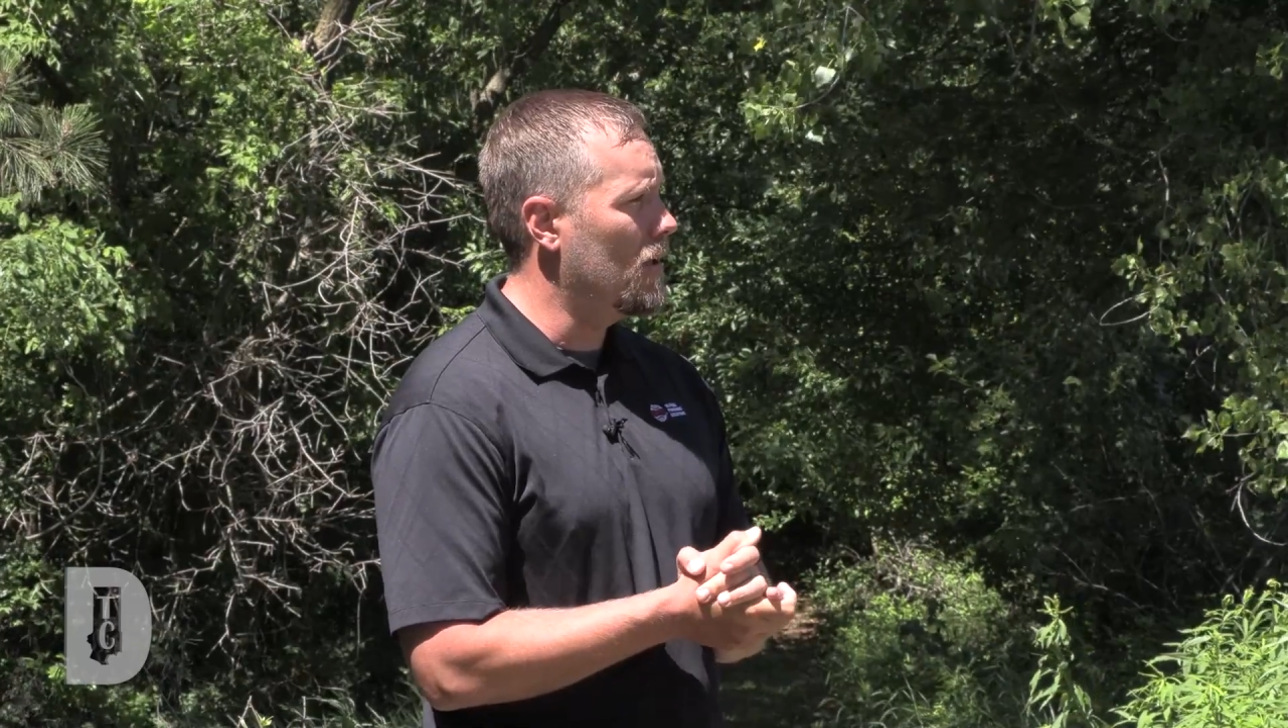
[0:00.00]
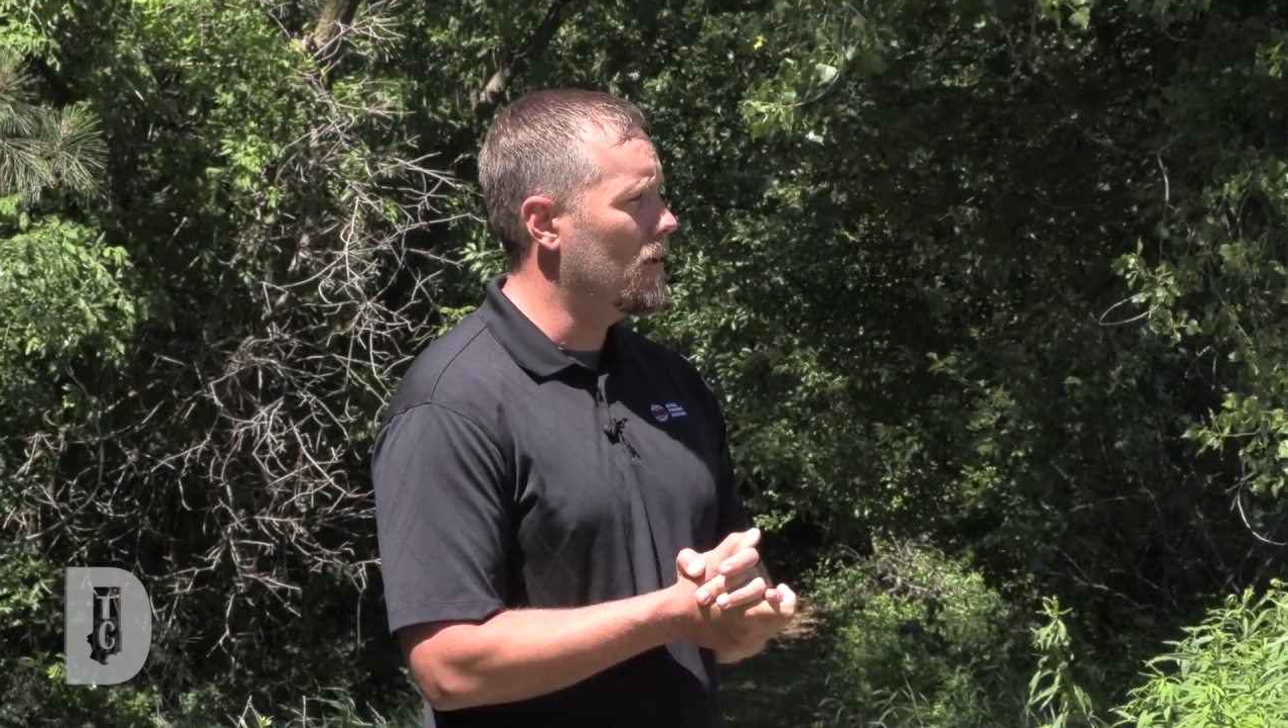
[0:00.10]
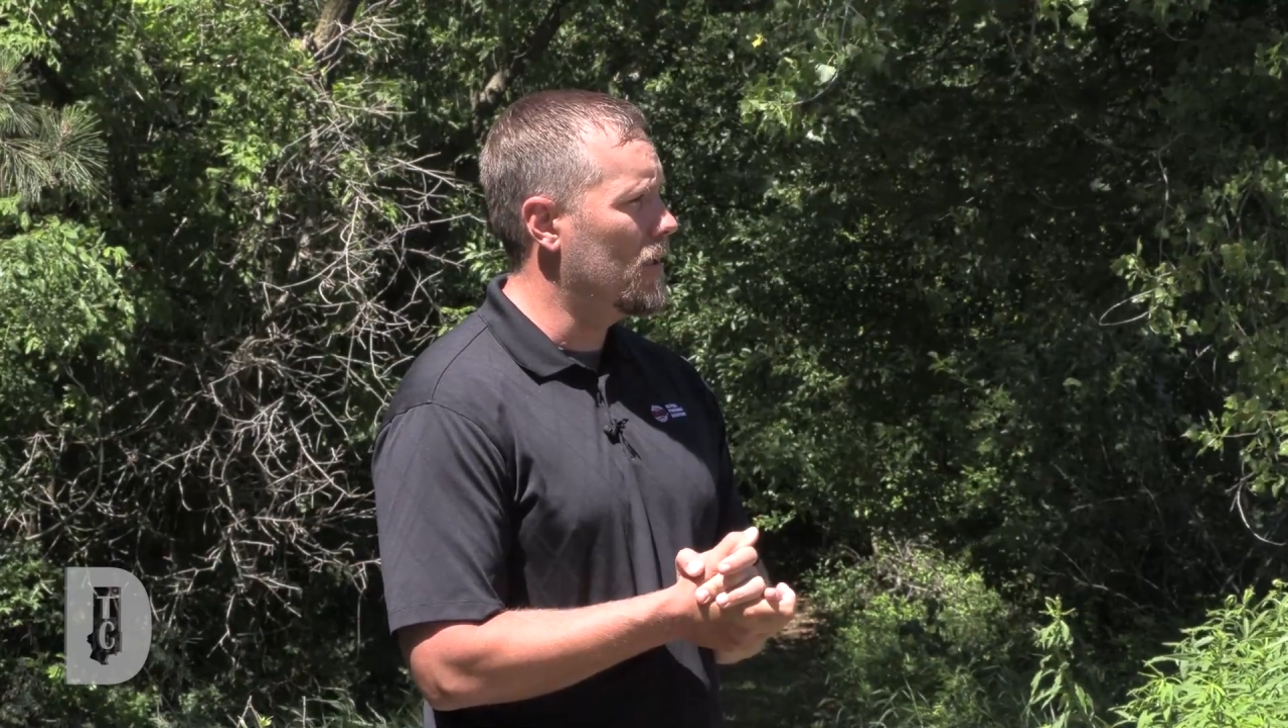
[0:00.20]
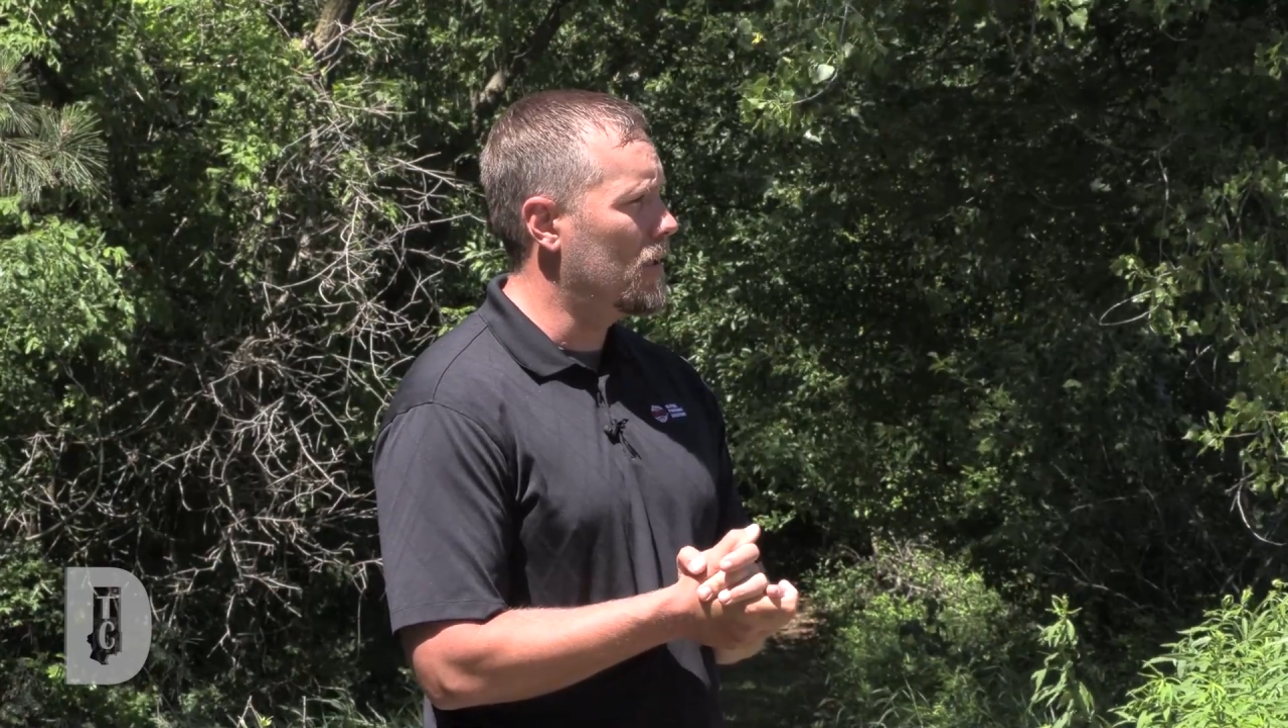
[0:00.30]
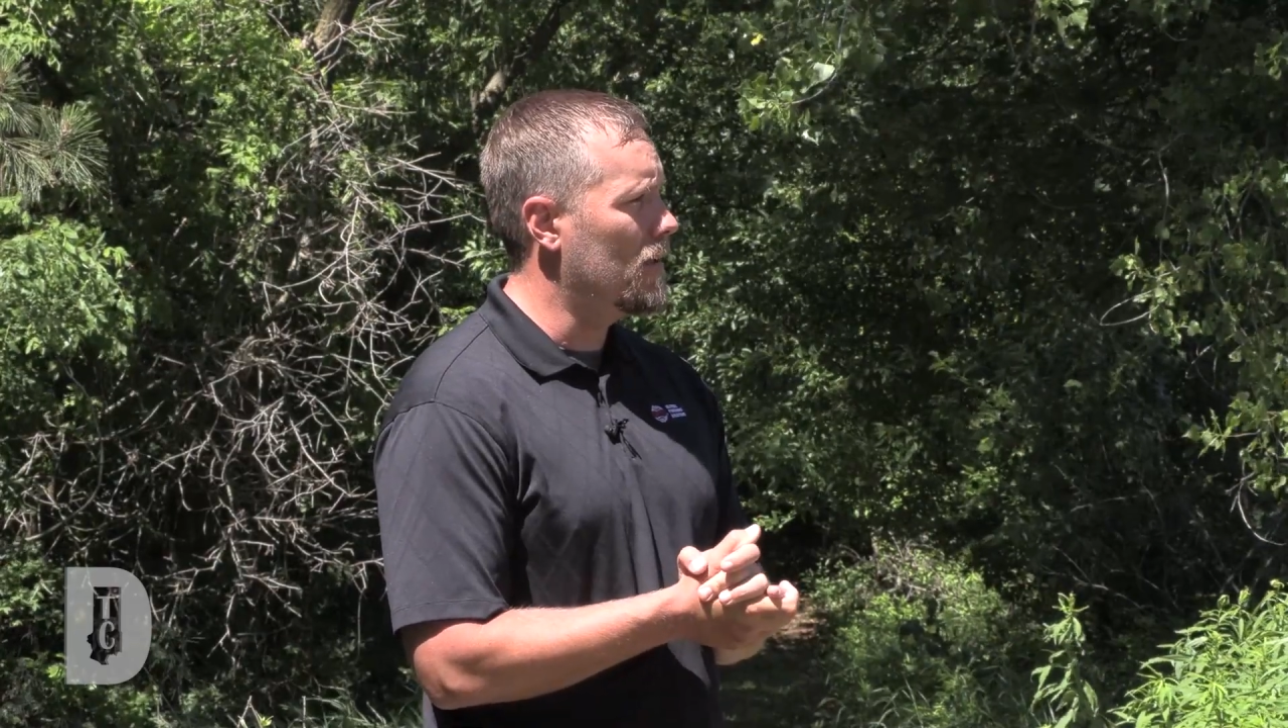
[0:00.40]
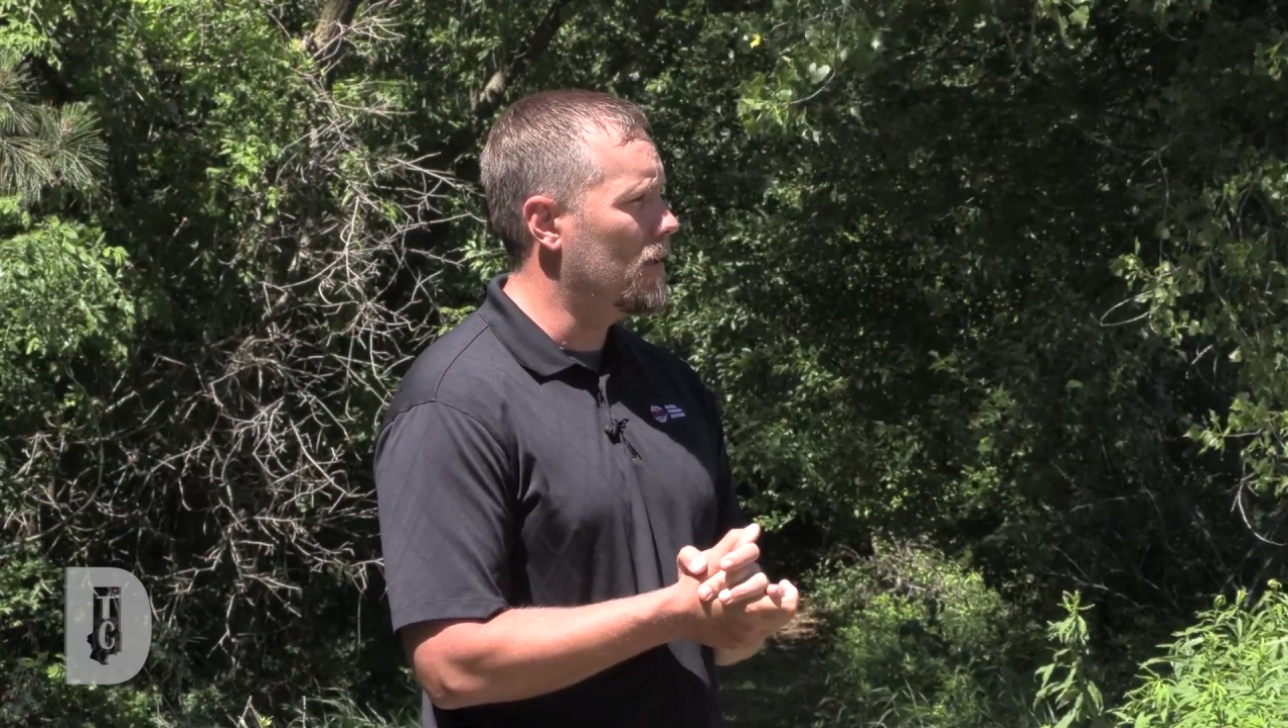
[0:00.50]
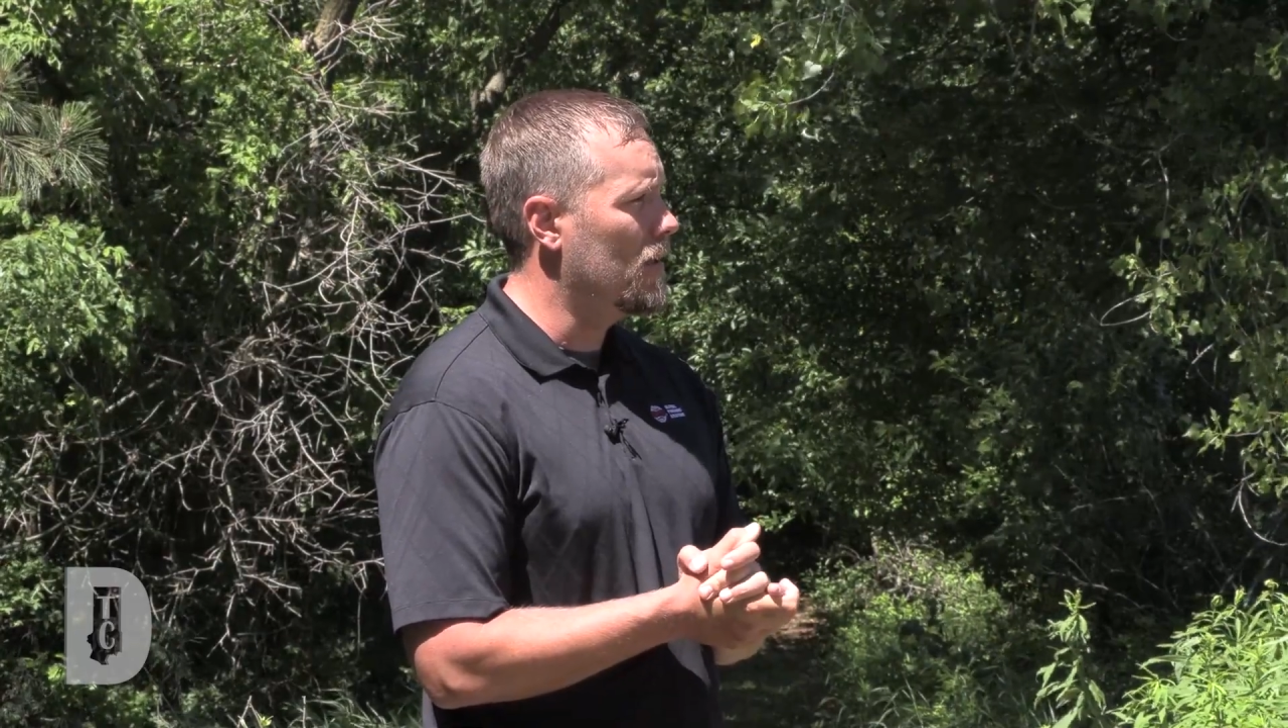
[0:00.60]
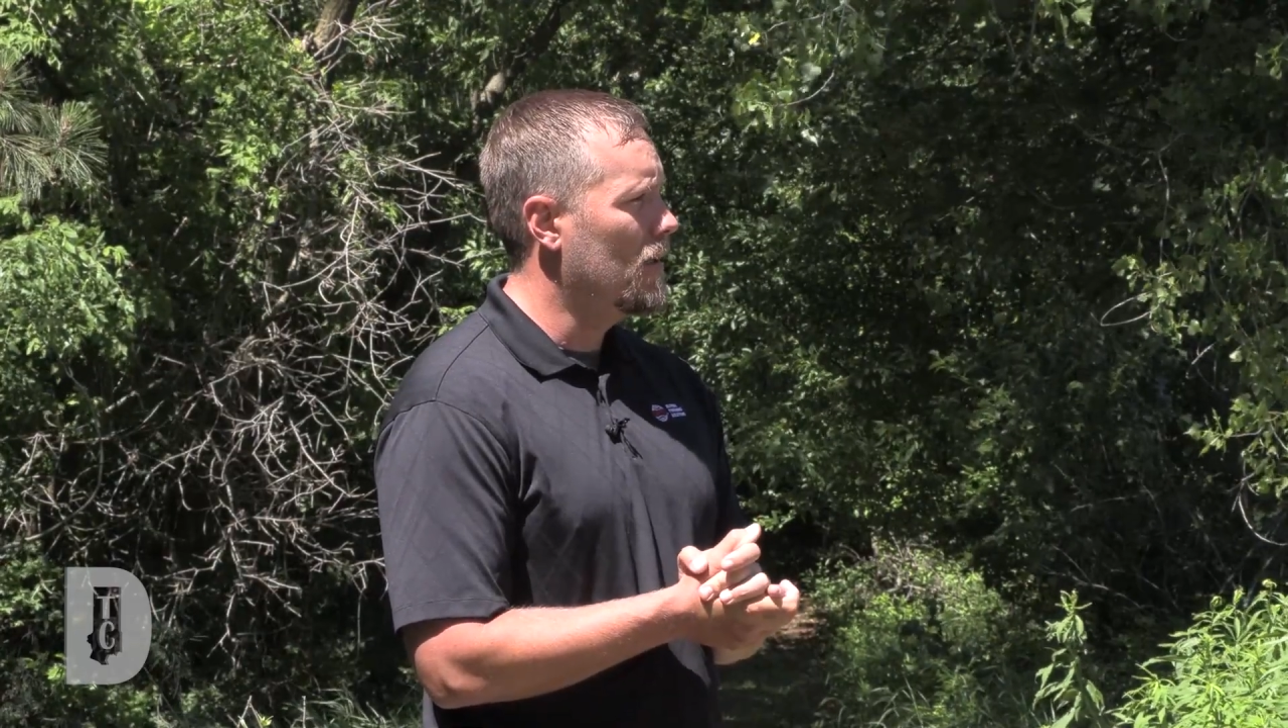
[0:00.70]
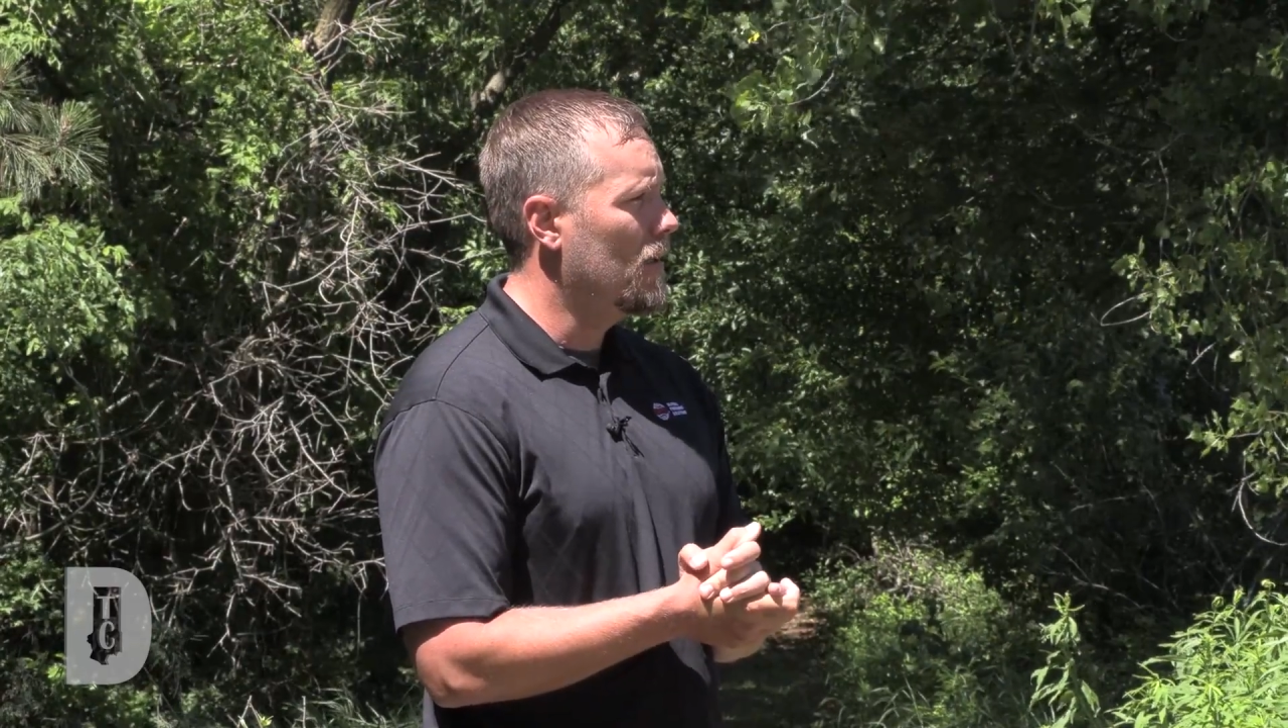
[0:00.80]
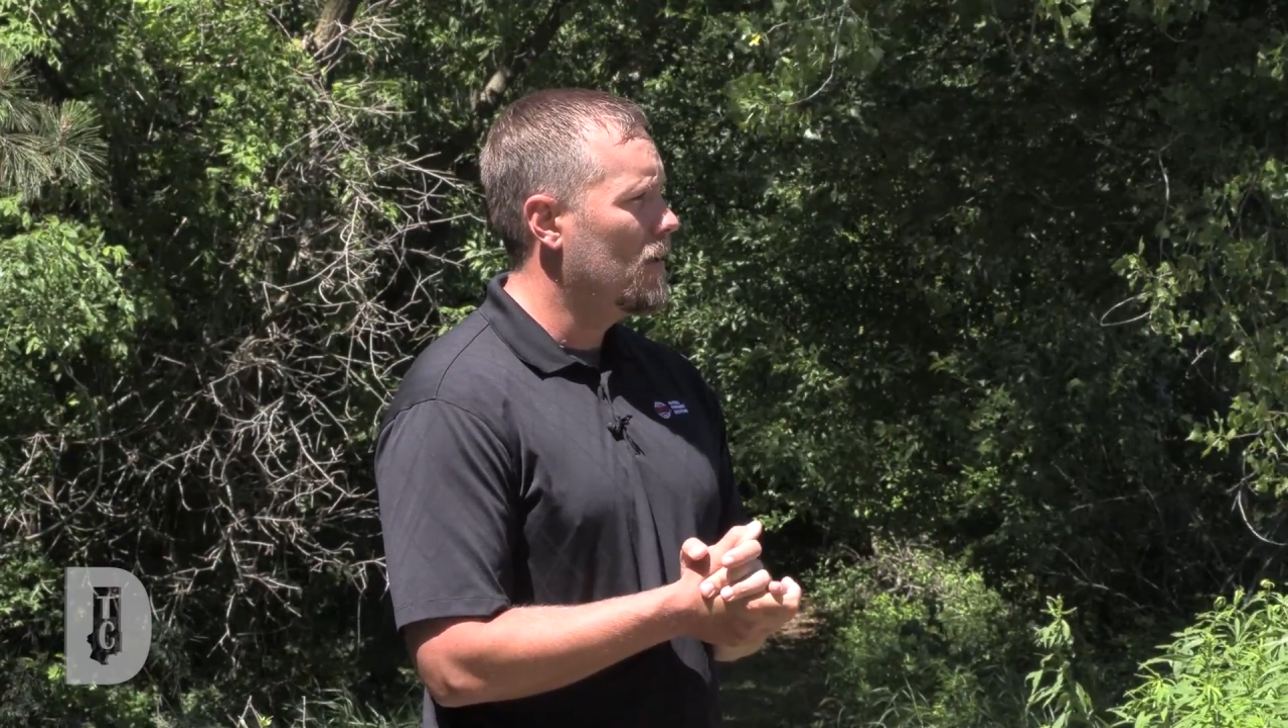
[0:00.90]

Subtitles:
to